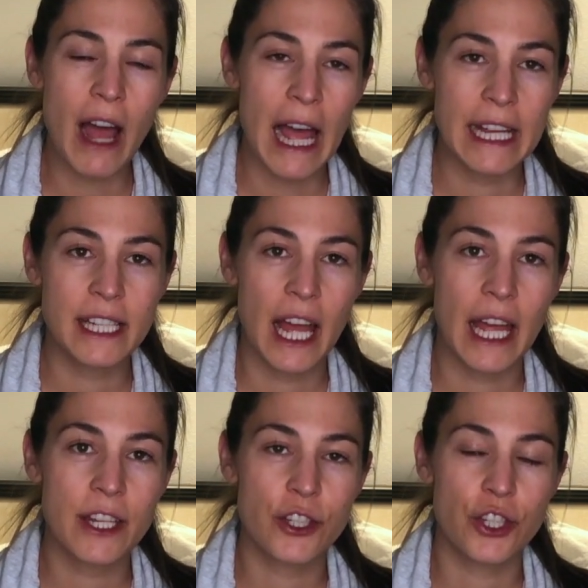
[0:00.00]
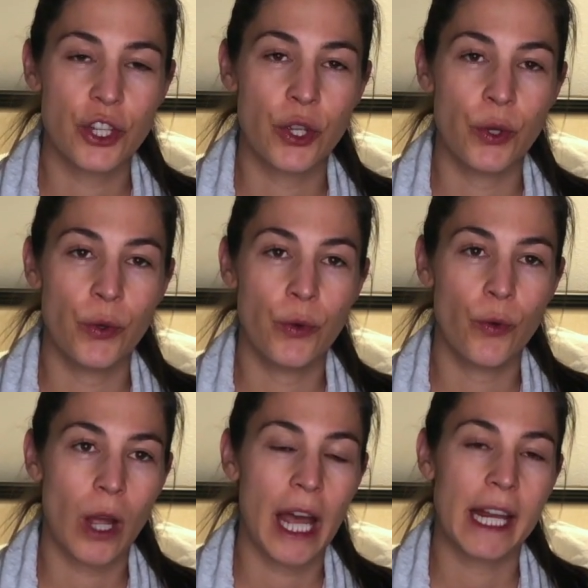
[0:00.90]
I done
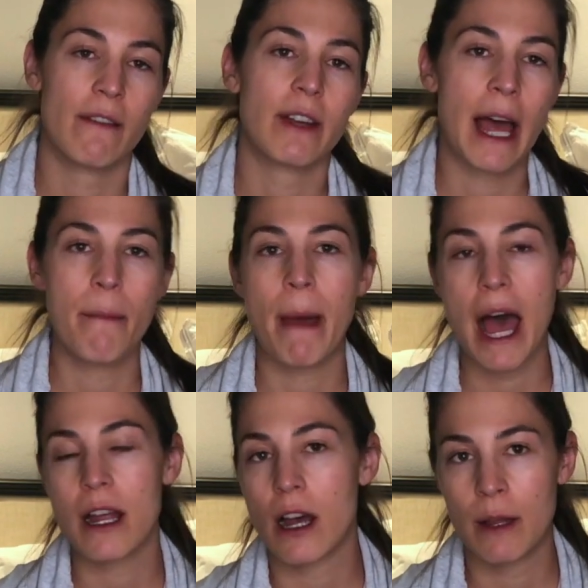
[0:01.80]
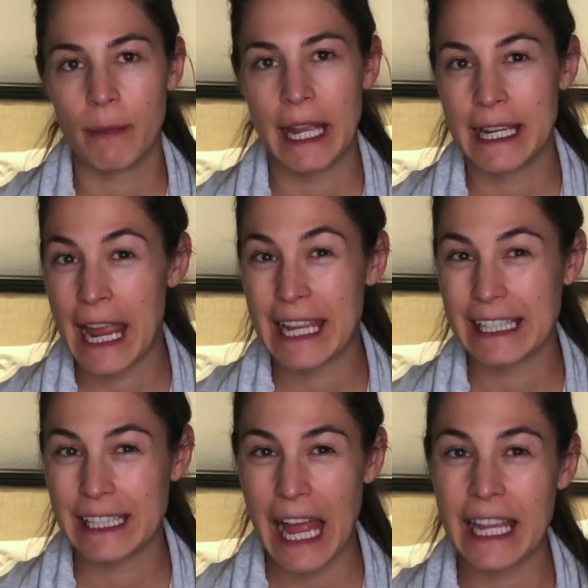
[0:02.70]
to kind of cut back on my night
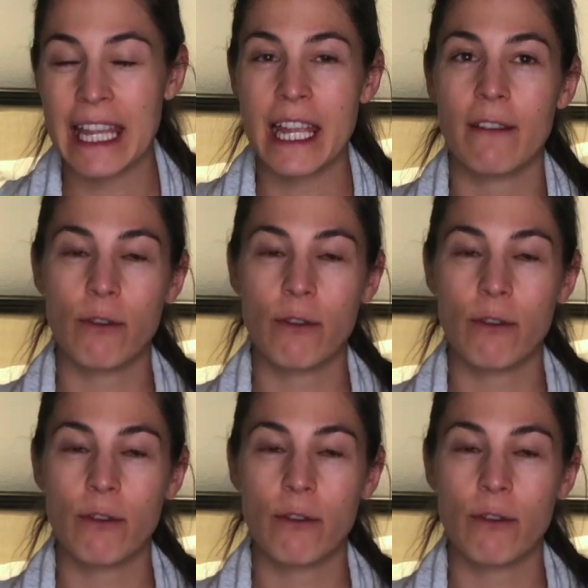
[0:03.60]
snacking,